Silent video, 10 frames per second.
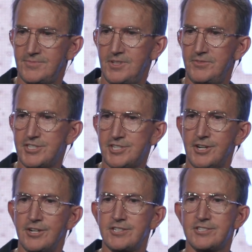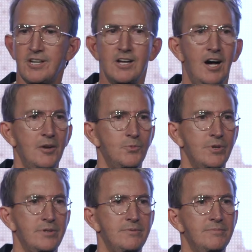of a church that God
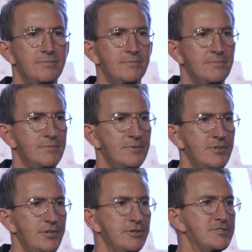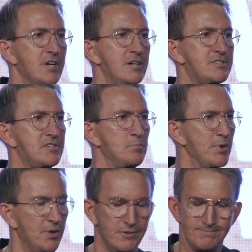would use us to
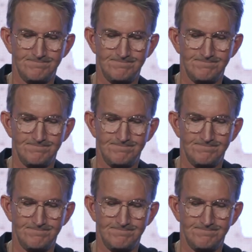build.